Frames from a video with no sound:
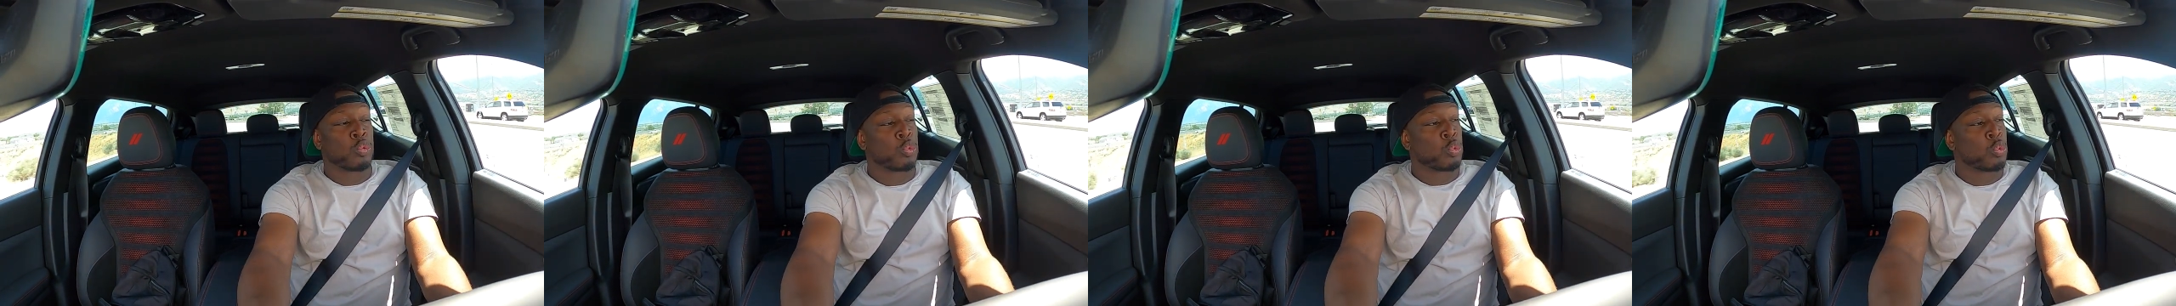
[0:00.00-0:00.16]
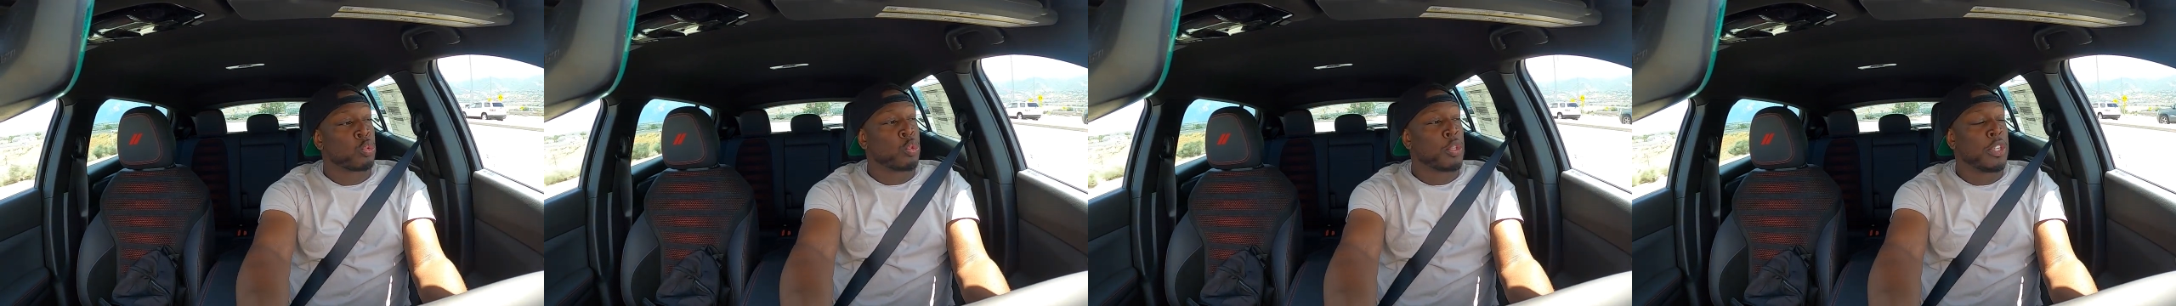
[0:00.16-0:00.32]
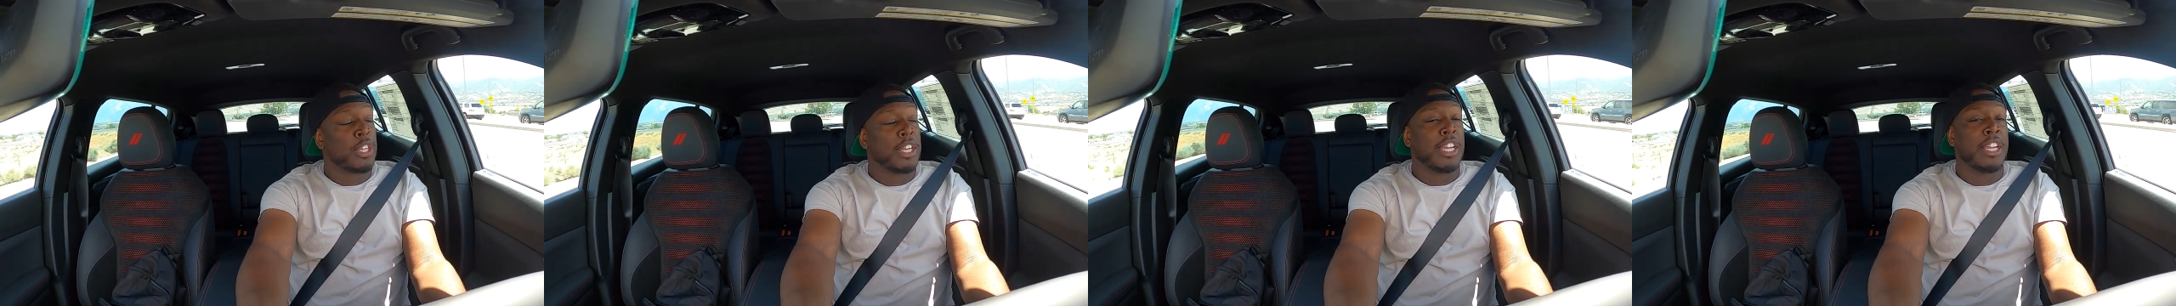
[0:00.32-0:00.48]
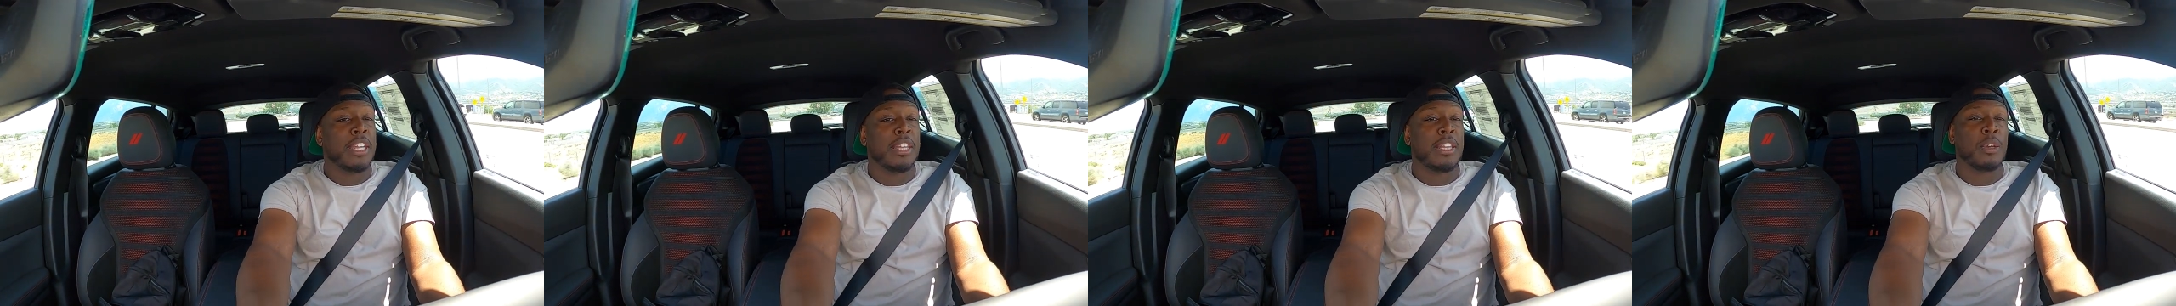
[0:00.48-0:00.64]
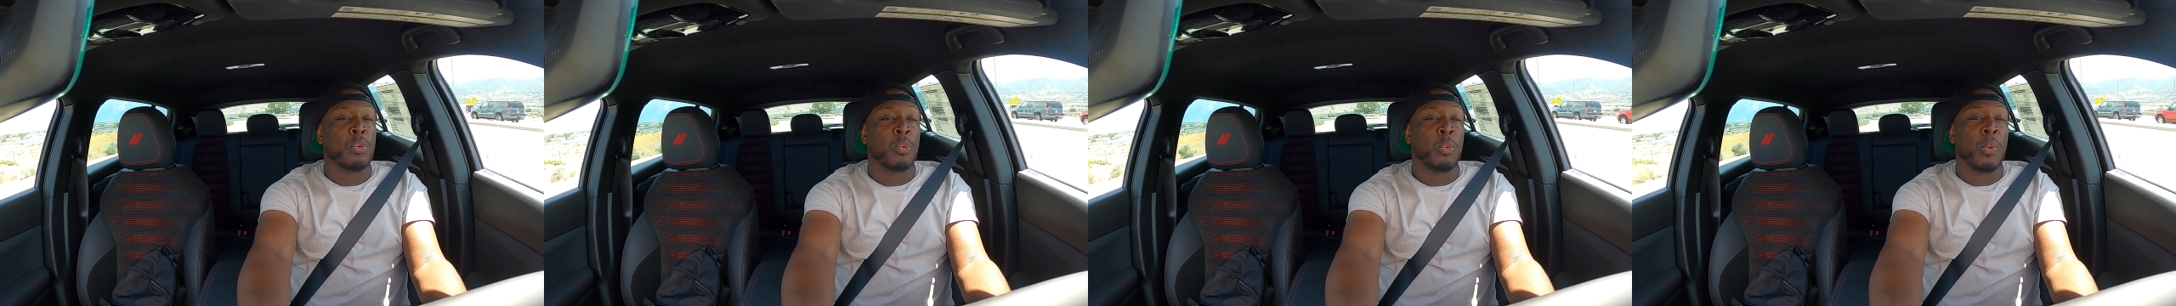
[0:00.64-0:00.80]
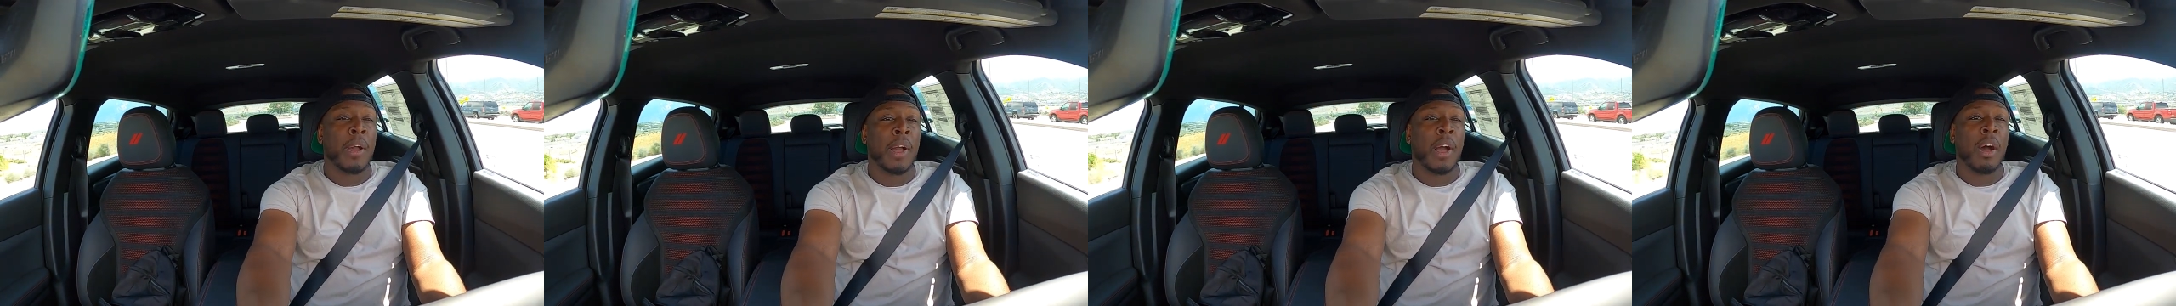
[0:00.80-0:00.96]
really
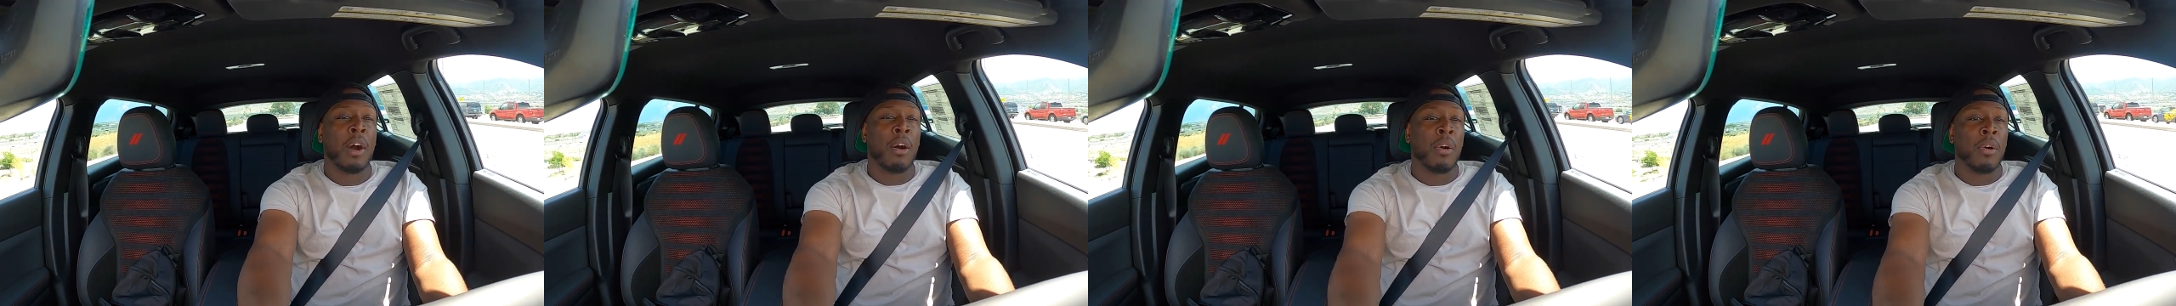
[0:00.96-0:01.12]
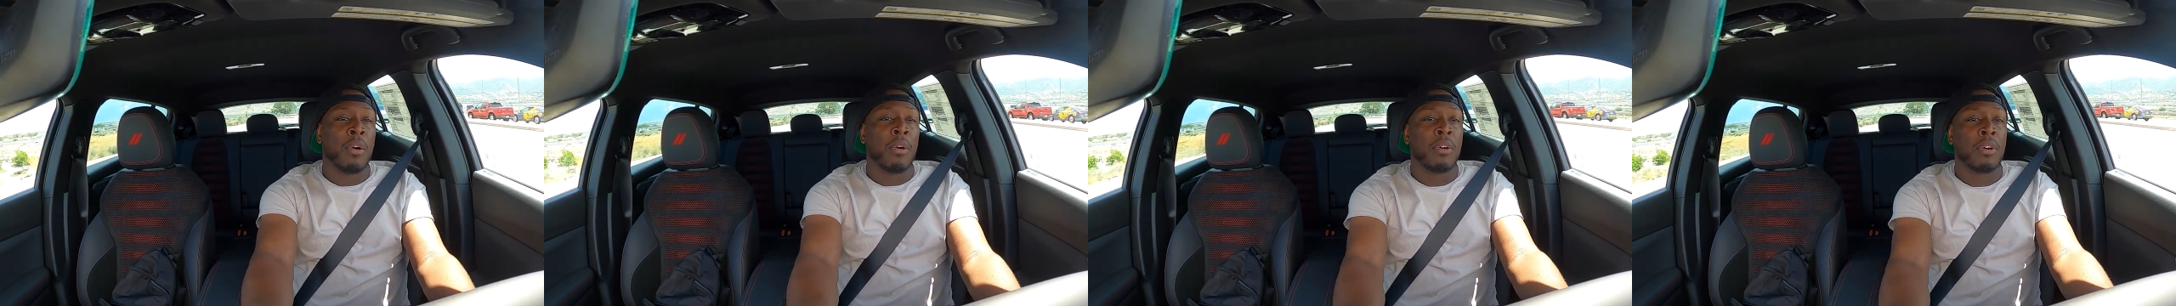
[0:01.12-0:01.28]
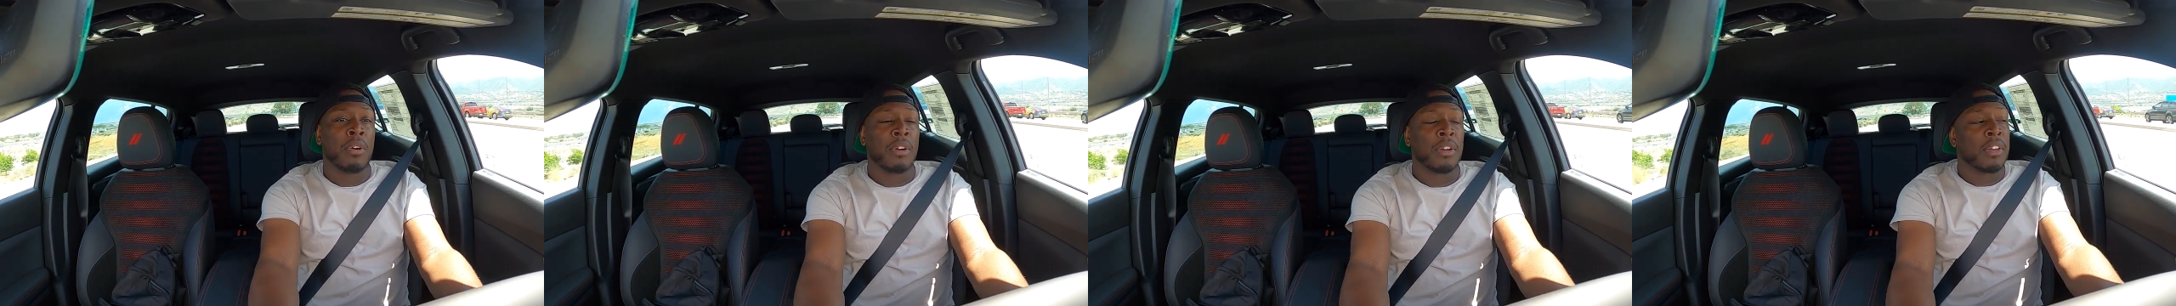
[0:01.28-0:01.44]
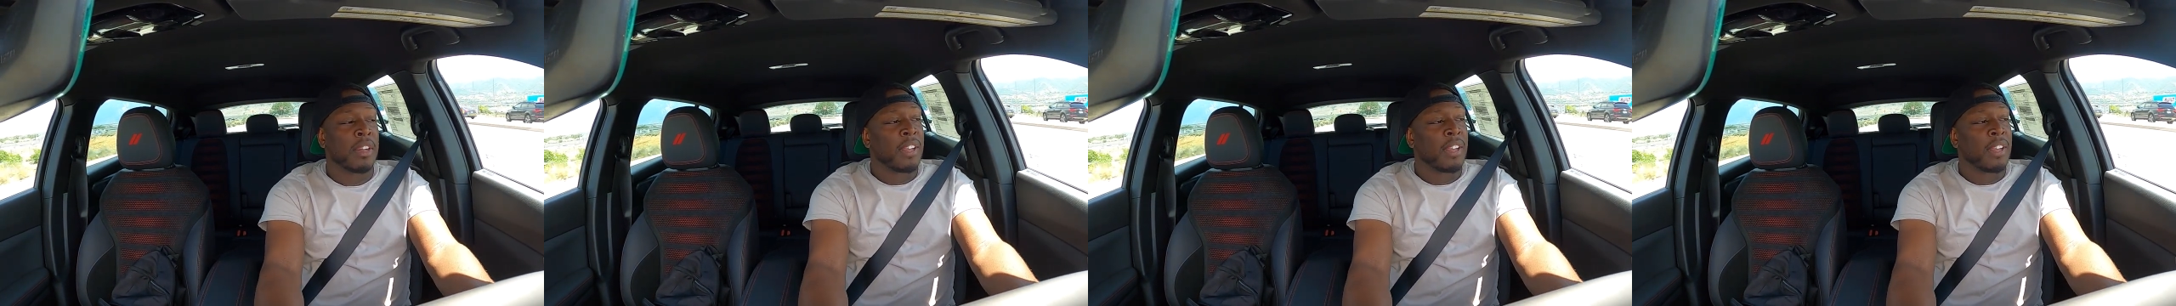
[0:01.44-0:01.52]
well.